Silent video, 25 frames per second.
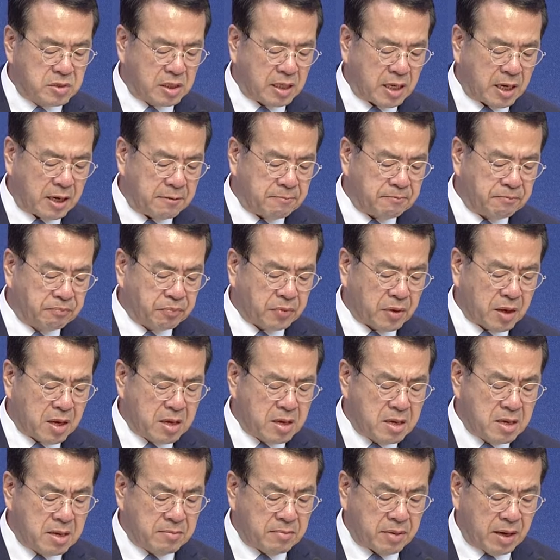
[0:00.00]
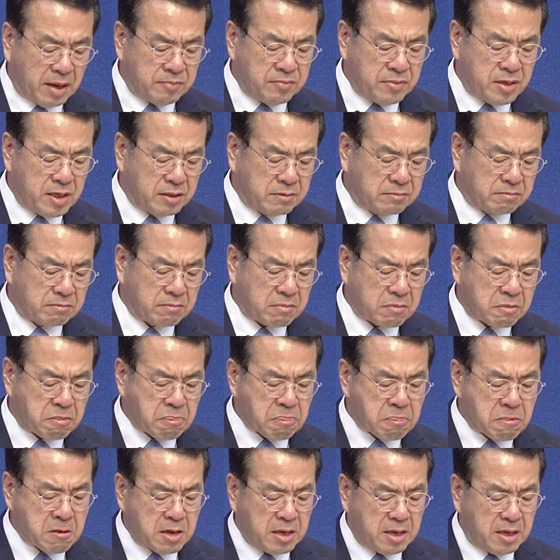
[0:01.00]
care, and I have come to
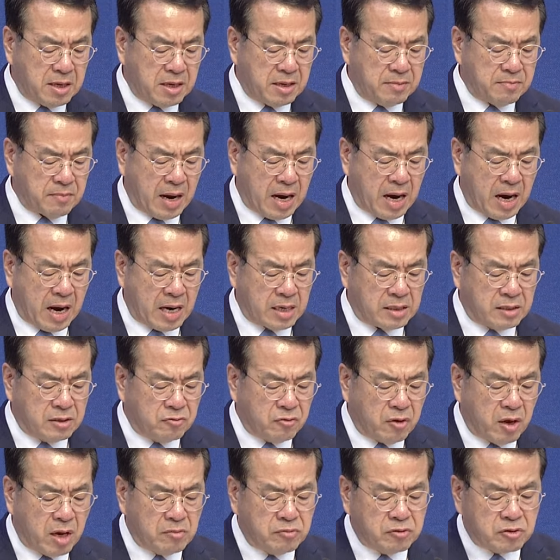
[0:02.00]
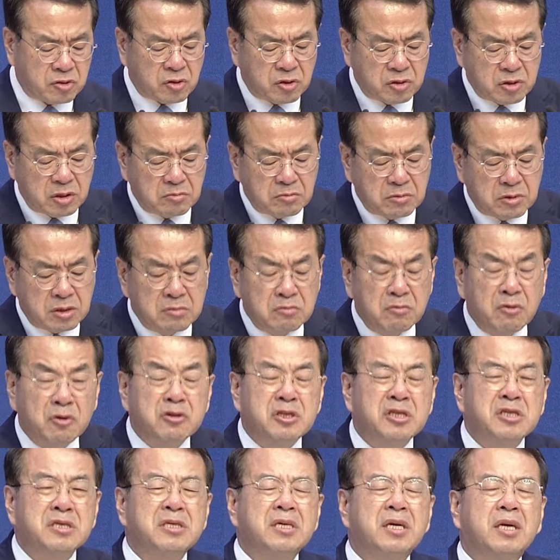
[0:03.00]
realize how important this conference is.
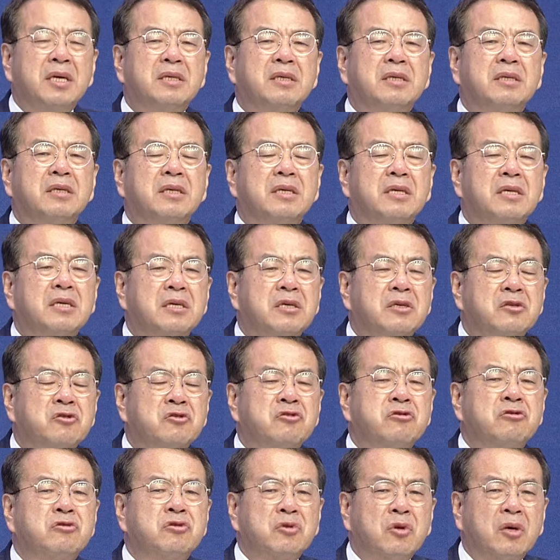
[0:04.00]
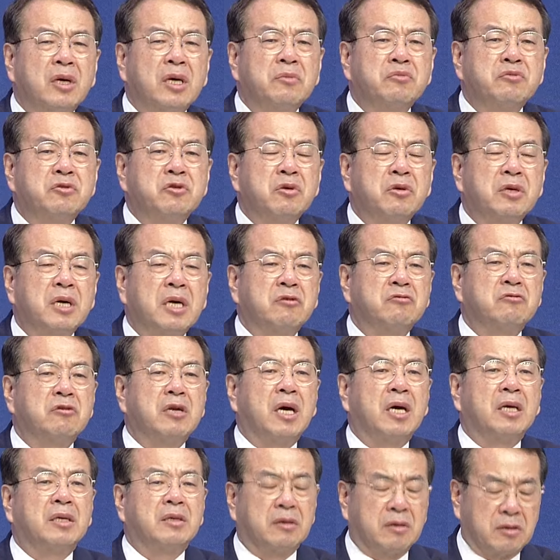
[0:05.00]
On the other hand,
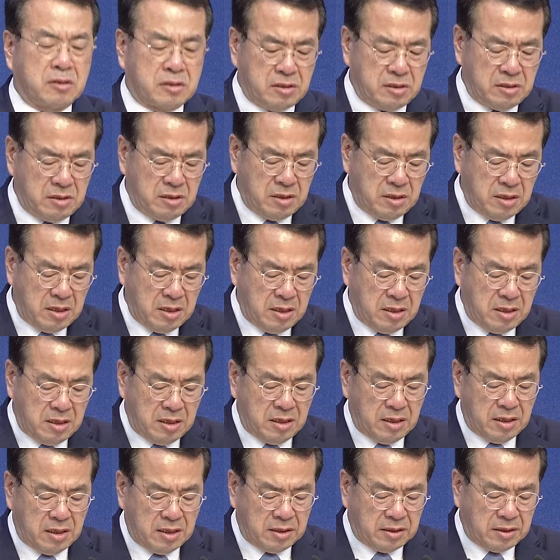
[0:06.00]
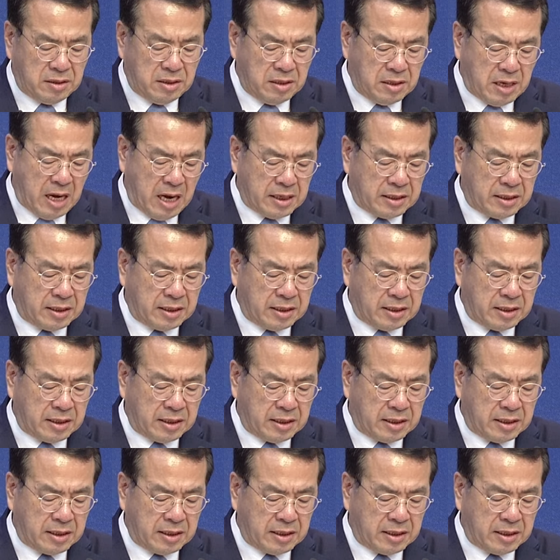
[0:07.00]
in order to